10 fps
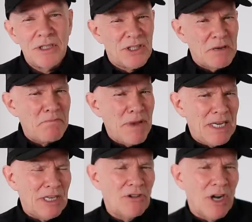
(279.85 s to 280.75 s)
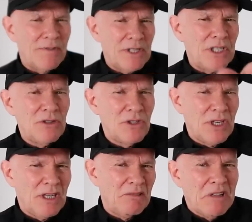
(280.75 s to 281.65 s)
You see many drivers
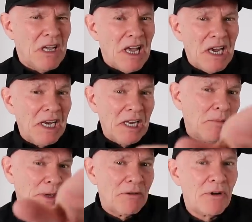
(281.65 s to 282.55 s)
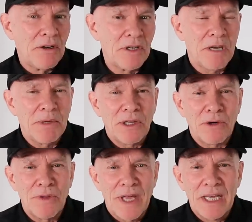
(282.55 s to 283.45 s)
using a little bit of road coming
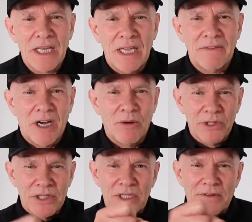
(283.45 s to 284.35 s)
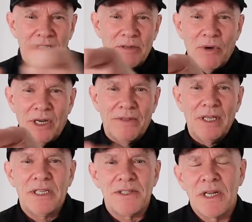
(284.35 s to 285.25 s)
through that kink there. It wasn't as if he did one of
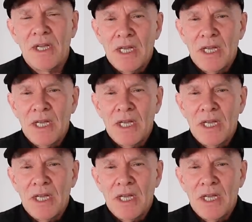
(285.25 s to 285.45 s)
these.